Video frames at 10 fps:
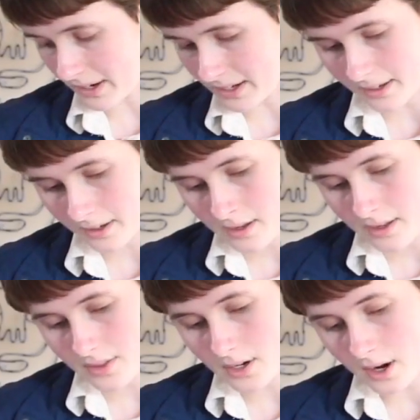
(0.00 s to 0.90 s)
playing
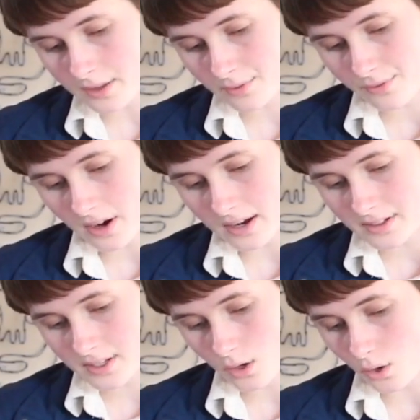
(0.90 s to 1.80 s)
the 9th
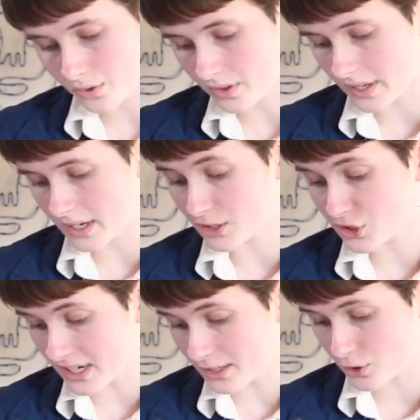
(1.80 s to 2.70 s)
fret on the
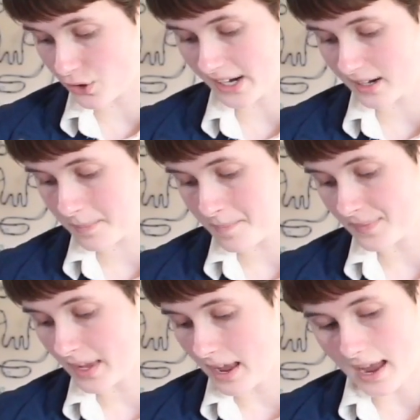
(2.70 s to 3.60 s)
G string
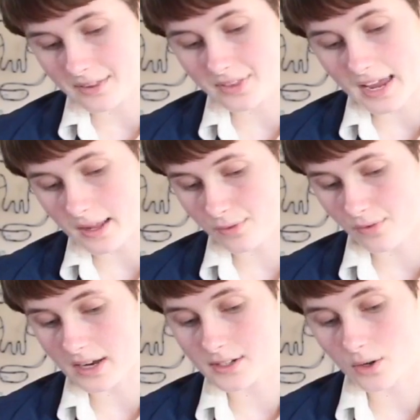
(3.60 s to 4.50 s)
and the 8th
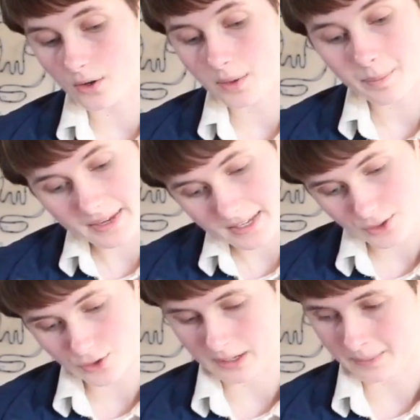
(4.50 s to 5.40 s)
fret on the B
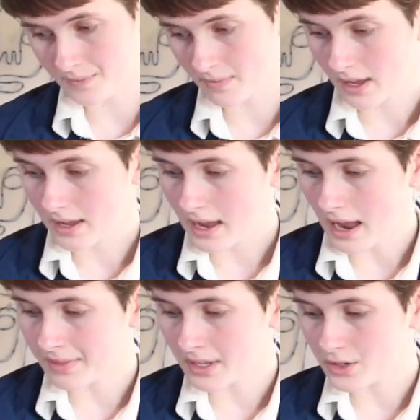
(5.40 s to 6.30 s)
string,
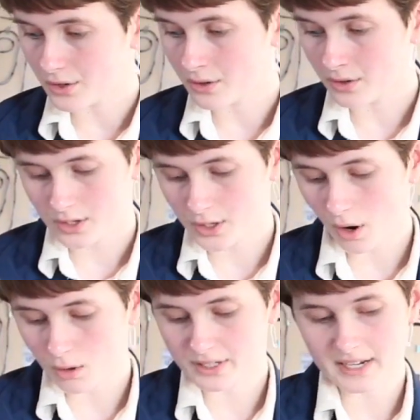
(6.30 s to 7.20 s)
and then
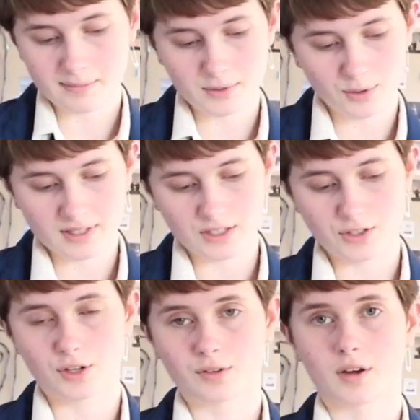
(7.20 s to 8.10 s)
you alternate between
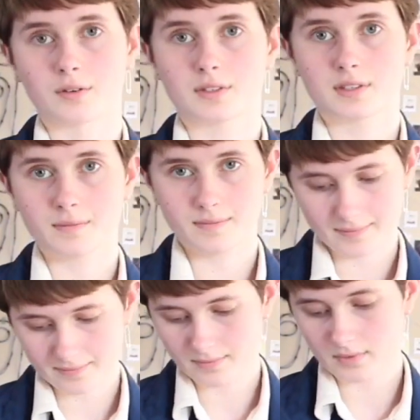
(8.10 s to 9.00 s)
these 2 notes
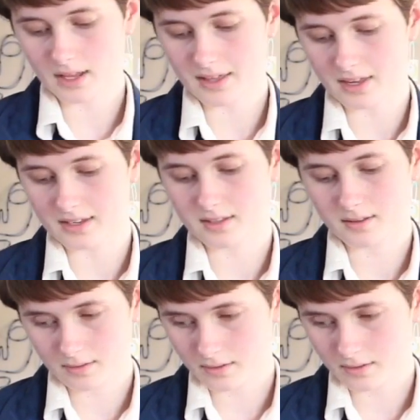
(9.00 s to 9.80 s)
like this.